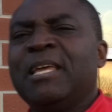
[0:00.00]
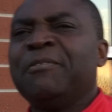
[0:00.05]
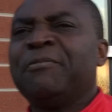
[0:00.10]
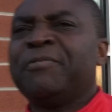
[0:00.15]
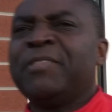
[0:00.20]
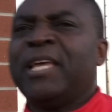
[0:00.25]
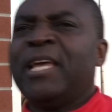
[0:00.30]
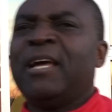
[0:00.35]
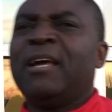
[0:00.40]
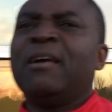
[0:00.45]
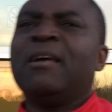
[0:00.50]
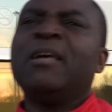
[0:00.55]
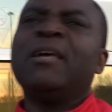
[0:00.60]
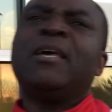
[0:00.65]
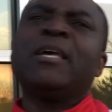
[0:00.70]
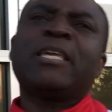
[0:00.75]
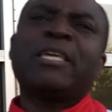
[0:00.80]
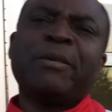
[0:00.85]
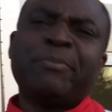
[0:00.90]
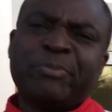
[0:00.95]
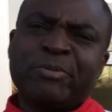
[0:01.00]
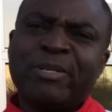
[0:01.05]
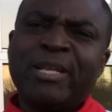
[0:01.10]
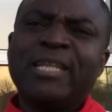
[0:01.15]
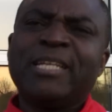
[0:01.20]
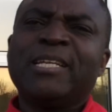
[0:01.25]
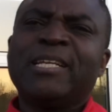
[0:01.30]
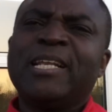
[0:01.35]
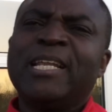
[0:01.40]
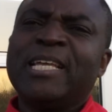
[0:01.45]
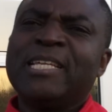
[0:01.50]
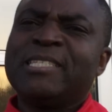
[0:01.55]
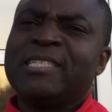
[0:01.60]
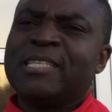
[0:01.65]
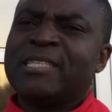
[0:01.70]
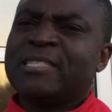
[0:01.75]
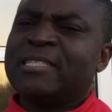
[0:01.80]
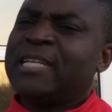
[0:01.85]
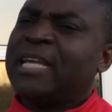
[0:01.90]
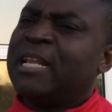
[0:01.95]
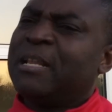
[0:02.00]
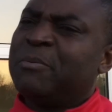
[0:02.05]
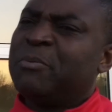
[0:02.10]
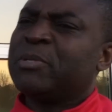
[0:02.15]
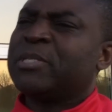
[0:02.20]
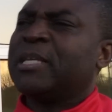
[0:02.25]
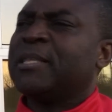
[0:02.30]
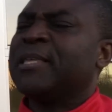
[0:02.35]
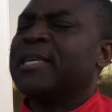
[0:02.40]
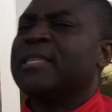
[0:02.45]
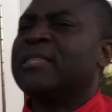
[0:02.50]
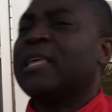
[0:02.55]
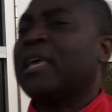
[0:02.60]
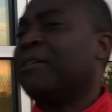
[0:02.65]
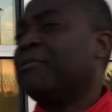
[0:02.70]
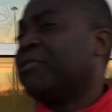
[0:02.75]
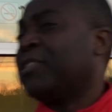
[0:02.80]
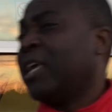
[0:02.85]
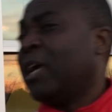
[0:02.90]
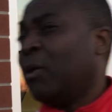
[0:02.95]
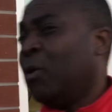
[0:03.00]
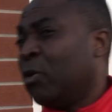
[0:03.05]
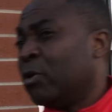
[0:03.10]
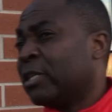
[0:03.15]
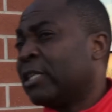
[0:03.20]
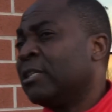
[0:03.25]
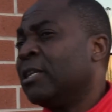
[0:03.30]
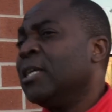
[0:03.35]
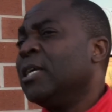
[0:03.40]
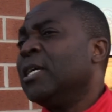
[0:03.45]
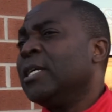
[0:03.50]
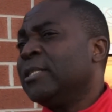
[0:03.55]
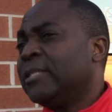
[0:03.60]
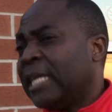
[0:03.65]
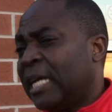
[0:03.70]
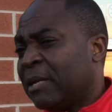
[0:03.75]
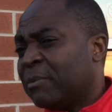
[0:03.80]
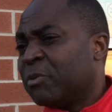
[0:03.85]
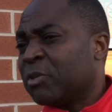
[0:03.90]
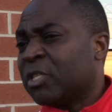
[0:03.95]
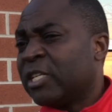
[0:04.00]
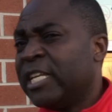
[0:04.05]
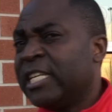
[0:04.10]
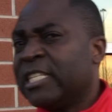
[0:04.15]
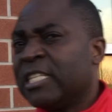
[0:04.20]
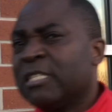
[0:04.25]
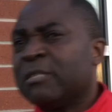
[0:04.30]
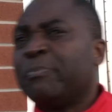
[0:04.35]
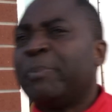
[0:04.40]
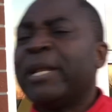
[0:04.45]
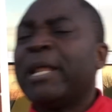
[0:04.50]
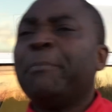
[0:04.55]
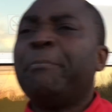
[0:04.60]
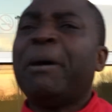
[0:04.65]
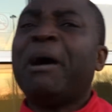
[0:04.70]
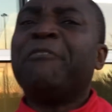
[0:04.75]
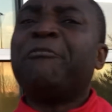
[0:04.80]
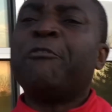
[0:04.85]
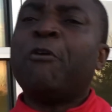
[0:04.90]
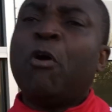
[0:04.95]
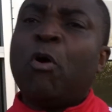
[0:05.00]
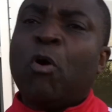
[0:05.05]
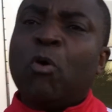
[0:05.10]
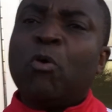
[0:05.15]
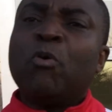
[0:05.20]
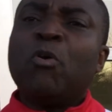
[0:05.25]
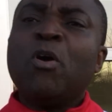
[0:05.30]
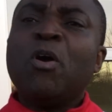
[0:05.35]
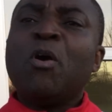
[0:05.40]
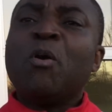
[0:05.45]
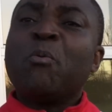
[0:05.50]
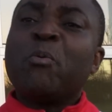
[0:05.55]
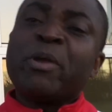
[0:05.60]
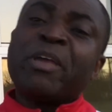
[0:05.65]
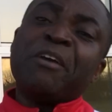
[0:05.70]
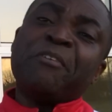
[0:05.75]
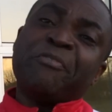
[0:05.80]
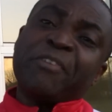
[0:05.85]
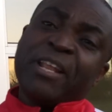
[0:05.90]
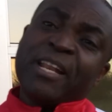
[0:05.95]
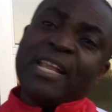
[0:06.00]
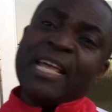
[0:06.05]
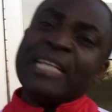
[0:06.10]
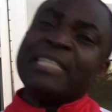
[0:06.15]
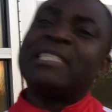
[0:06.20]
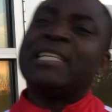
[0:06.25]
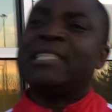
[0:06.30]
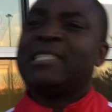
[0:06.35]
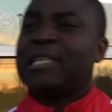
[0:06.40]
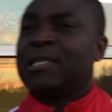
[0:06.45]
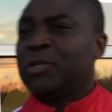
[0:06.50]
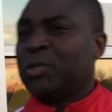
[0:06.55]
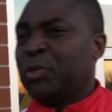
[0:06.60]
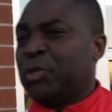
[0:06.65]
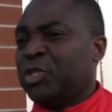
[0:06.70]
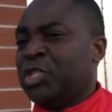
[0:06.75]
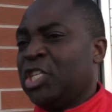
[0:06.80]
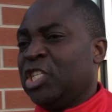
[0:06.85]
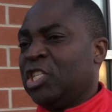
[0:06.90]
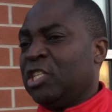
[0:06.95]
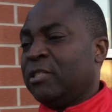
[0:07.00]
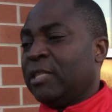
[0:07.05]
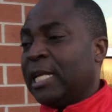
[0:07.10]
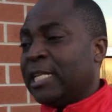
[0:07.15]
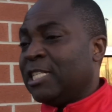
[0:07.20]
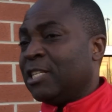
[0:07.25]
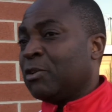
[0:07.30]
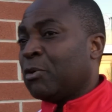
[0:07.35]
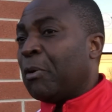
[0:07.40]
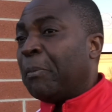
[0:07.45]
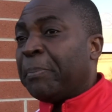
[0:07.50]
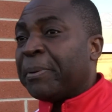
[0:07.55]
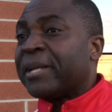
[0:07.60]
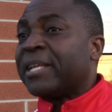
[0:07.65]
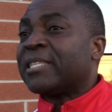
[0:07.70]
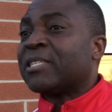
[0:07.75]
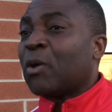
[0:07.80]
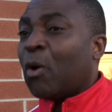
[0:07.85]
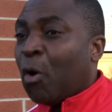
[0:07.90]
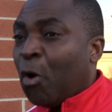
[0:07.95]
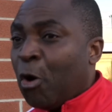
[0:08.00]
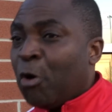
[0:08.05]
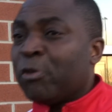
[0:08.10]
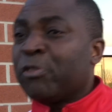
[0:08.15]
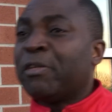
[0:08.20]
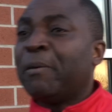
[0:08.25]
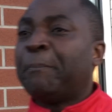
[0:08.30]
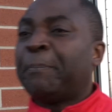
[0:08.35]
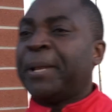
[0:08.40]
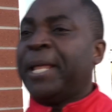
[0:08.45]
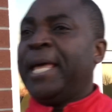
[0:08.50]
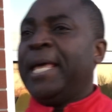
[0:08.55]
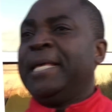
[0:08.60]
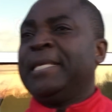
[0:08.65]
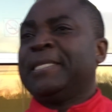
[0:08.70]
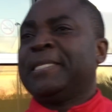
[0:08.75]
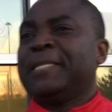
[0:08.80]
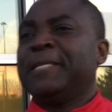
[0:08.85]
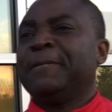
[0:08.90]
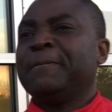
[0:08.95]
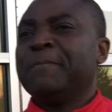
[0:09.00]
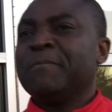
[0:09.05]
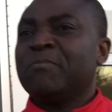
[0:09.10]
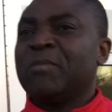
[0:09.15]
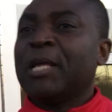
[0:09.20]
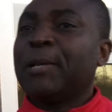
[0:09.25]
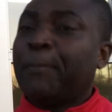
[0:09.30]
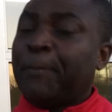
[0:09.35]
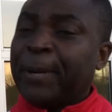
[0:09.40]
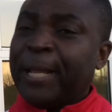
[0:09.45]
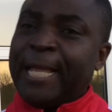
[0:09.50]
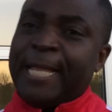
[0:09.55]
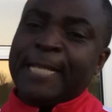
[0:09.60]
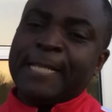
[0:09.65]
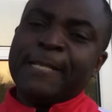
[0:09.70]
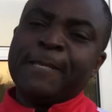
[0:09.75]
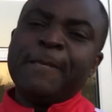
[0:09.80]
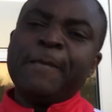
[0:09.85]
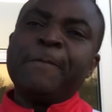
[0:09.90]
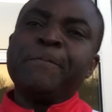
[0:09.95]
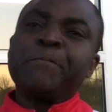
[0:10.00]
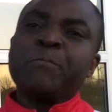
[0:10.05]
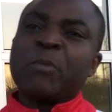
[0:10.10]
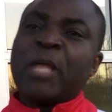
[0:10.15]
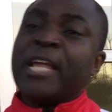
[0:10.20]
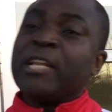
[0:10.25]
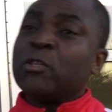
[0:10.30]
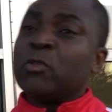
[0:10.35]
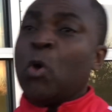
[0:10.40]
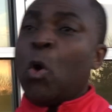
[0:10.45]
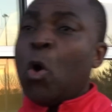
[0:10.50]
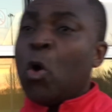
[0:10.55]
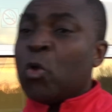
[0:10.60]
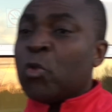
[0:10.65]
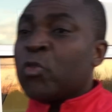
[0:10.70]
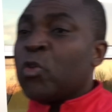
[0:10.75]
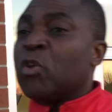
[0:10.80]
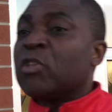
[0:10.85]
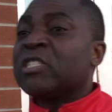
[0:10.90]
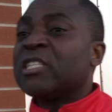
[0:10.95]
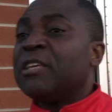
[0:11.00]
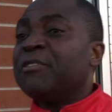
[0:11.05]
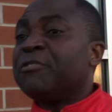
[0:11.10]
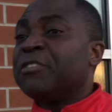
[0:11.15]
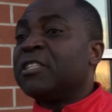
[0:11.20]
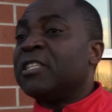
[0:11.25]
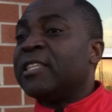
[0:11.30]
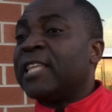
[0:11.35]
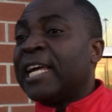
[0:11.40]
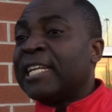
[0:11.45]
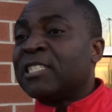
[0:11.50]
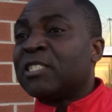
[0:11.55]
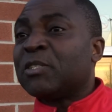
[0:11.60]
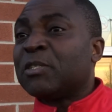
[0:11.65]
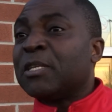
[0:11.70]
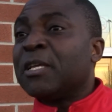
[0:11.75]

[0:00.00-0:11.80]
have their Caps United legends. Dynamos, I think they have their own Dynamos legends. But above all, we have a Legends Association that incorporates all the players that played, and all those even that